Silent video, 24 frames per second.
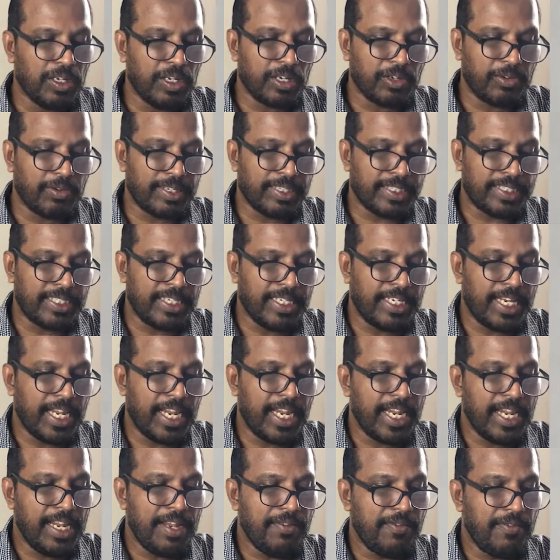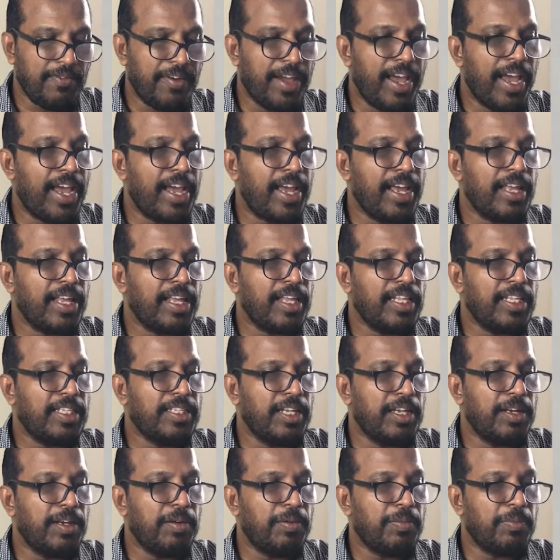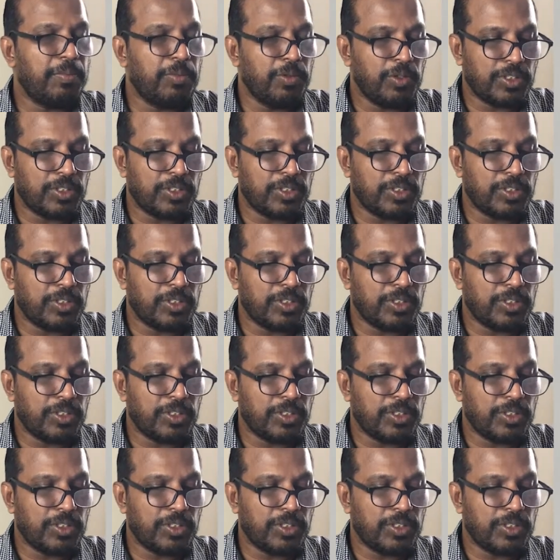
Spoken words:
question A, where the